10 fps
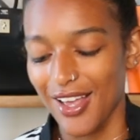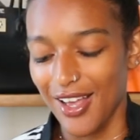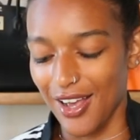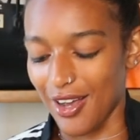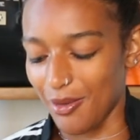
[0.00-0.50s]

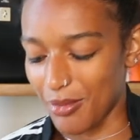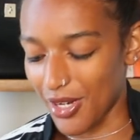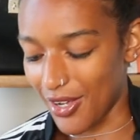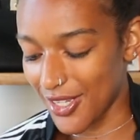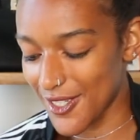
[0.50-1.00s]

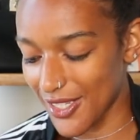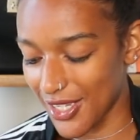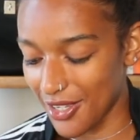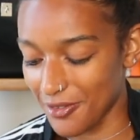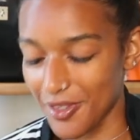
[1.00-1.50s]
but
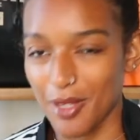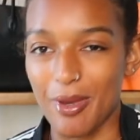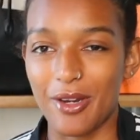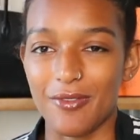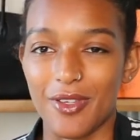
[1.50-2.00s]
honestly, for the
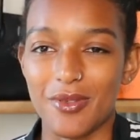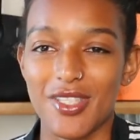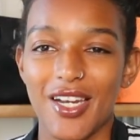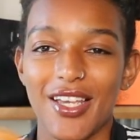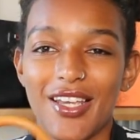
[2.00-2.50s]
amount of use
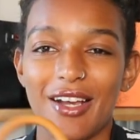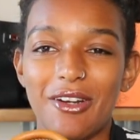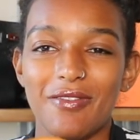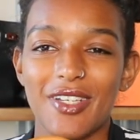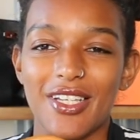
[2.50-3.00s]
that I get
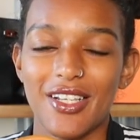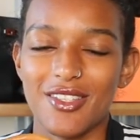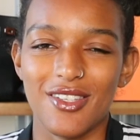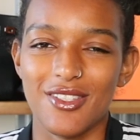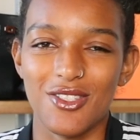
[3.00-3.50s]
out of it,
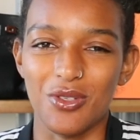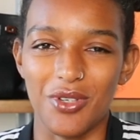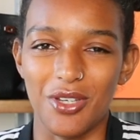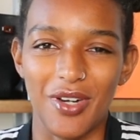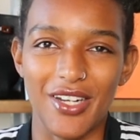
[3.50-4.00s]
it's too
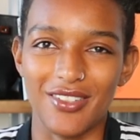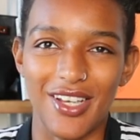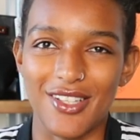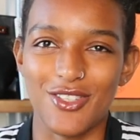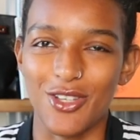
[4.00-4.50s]
cute.
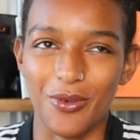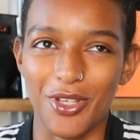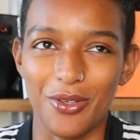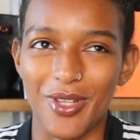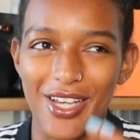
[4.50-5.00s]
It's so
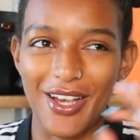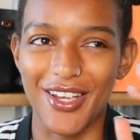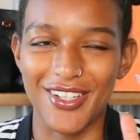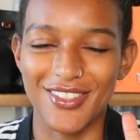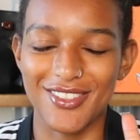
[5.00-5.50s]
cute.
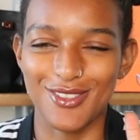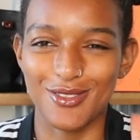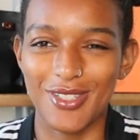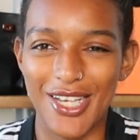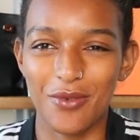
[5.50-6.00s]
Like,
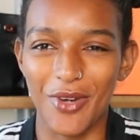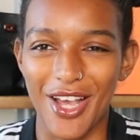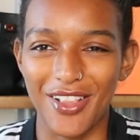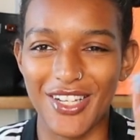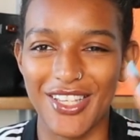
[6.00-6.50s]
in
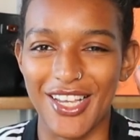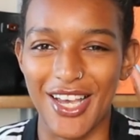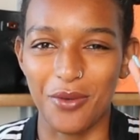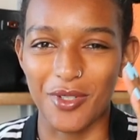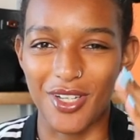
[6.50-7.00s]
reality,
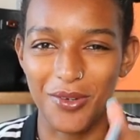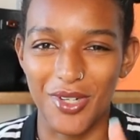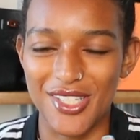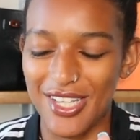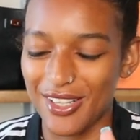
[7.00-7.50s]
I would not
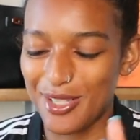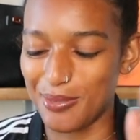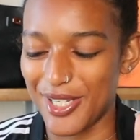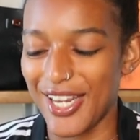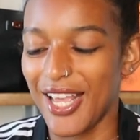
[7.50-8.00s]
want to sell
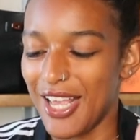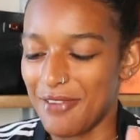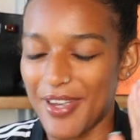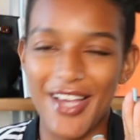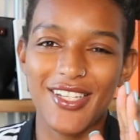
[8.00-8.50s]
it, but
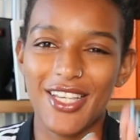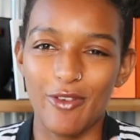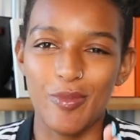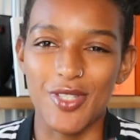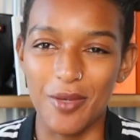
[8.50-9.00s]
if I had to
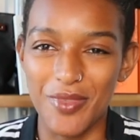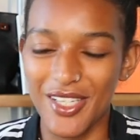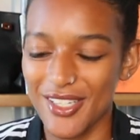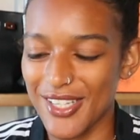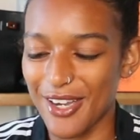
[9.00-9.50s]
give up
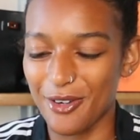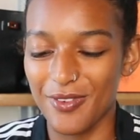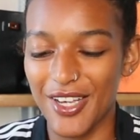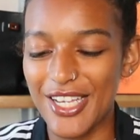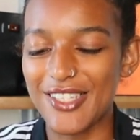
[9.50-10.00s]
something to
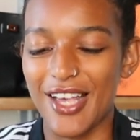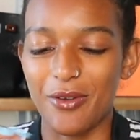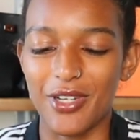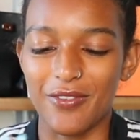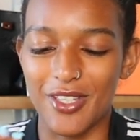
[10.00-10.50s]
sacrifice, I
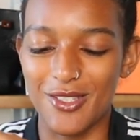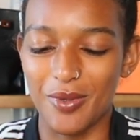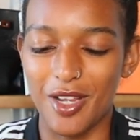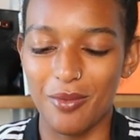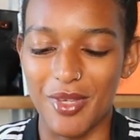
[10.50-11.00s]
would give this
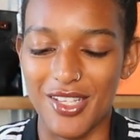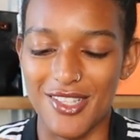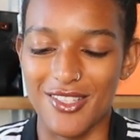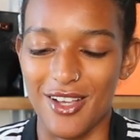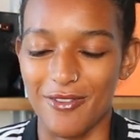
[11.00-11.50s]
one up because
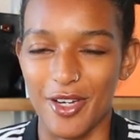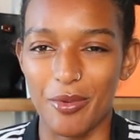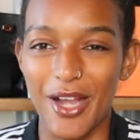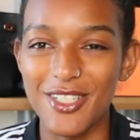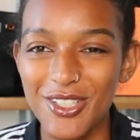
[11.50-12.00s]
it's not very
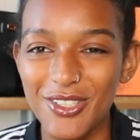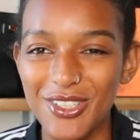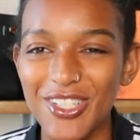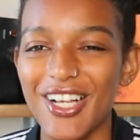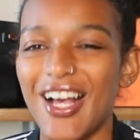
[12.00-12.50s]

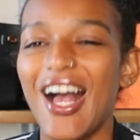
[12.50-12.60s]
practical.